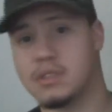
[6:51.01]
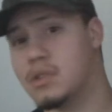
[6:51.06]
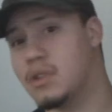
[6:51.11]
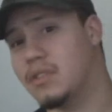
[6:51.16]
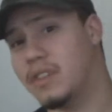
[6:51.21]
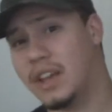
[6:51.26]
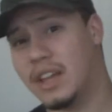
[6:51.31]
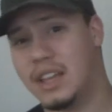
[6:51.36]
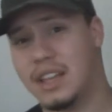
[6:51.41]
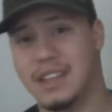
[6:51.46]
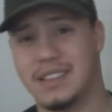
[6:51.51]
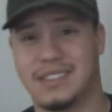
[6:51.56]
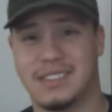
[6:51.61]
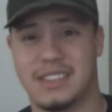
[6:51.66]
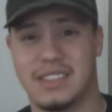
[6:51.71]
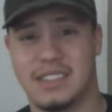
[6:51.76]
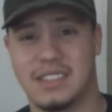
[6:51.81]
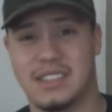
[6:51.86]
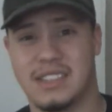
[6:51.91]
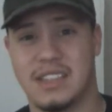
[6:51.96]
so if I can get
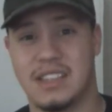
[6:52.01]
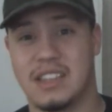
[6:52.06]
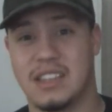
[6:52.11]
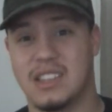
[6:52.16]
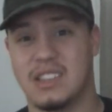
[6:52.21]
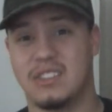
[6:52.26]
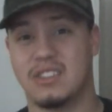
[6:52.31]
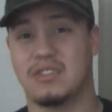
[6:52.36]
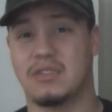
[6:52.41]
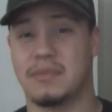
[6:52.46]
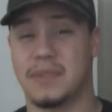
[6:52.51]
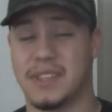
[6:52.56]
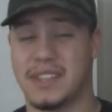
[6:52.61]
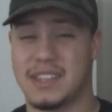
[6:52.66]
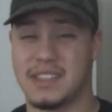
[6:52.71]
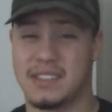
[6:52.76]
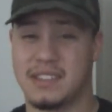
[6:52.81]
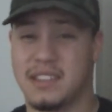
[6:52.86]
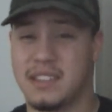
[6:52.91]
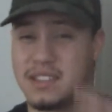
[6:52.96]
16 kills from a
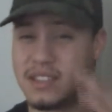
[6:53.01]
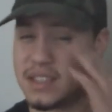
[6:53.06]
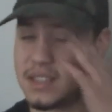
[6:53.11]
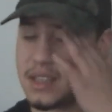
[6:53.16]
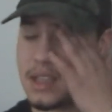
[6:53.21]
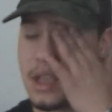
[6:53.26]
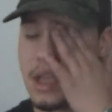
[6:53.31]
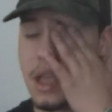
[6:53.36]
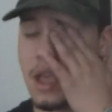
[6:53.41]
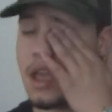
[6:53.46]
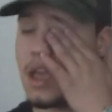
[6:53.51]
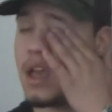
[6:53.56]
distance,